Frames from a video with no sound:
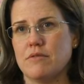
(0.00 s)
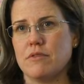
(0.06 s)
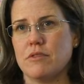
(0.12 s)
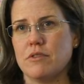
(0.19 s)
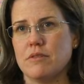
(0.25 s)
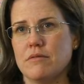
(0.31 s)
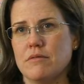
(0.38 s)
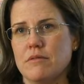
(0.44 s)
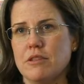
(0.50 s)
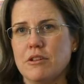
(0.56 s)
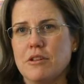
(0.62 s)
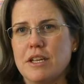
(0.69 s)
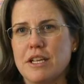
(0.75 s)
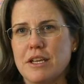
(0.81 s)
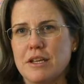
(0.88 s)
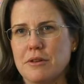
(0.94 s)
for
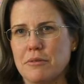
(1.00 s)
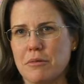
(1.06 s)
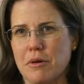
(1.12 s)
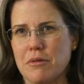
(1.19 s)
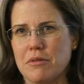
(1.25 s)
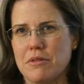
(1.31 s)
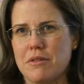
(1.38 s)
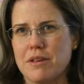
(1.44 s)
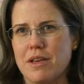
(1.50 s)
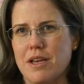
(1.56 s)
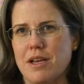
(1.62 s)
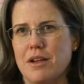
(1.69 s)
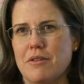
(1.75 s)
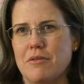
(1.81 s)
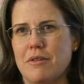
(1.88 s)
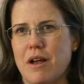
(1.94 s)
learning and growth
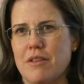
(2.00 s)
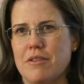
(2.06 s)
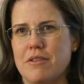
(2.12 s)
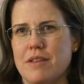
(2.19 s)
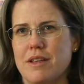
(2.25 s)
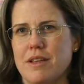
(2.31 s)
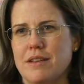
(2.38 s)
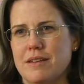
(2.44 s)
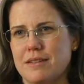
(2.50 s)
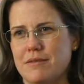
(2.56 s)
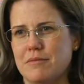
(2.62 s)
rather than